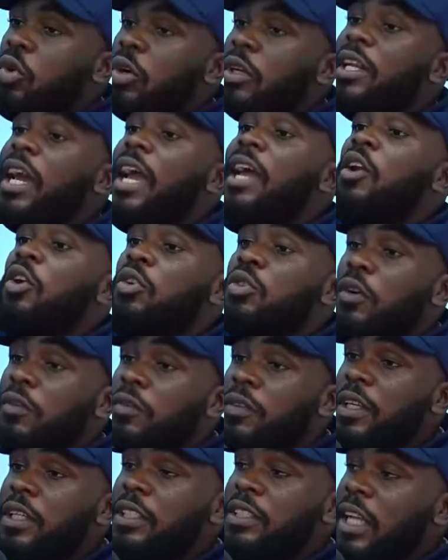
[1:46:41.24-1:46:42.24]
there are a lot of
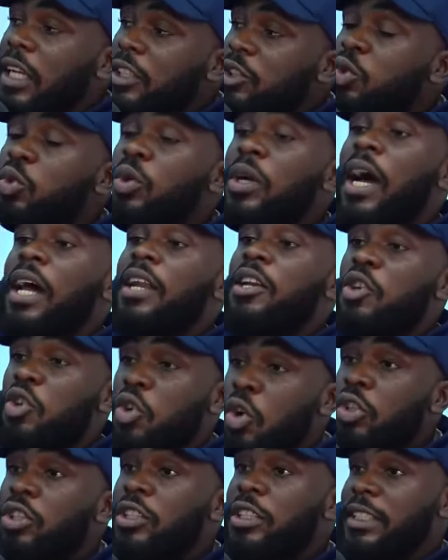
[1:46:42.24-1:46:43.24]
things that you
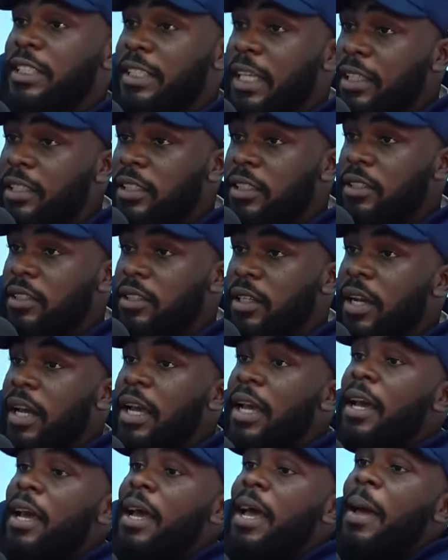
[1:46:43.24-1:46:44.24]
cannot change. You can't
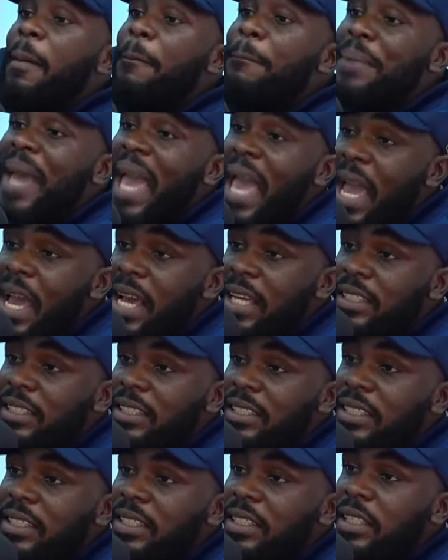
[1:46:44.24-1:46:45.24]
control it. But